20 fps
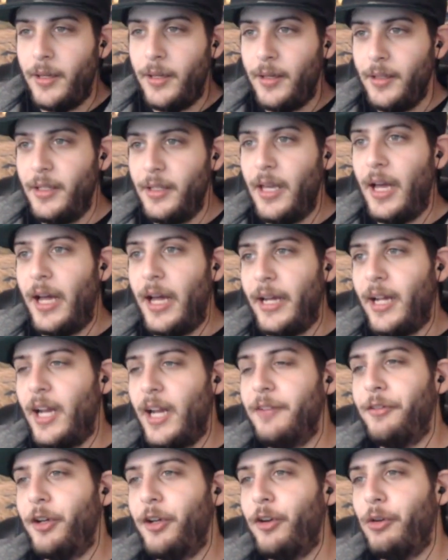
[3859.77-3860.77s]
Yeah, I
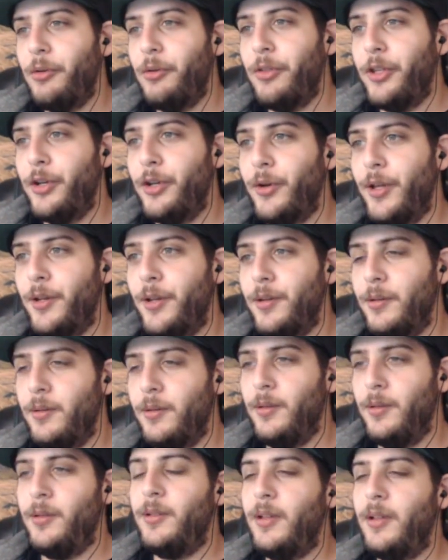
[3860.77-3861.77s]
kind of agree with you. And
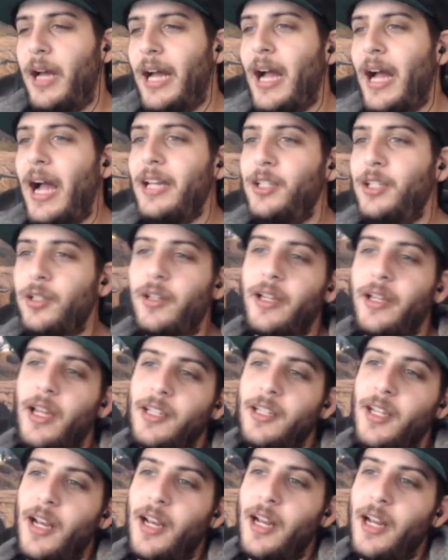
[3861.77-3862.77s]
I like I
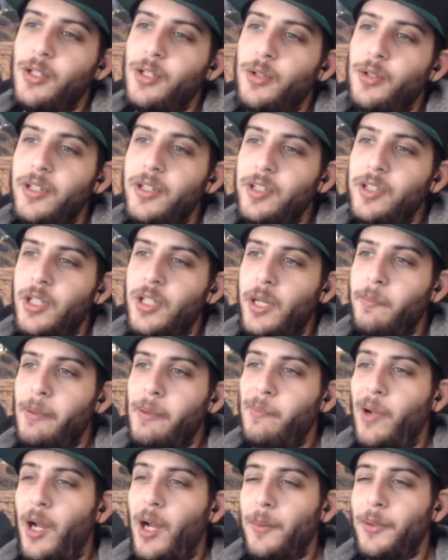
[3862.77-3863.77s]
said, I do think she's going to
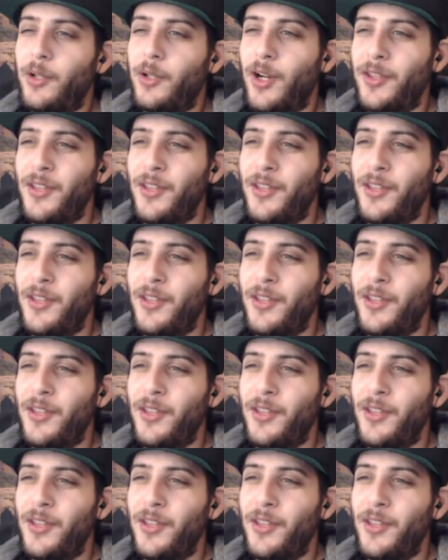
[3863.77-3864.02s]
be popular.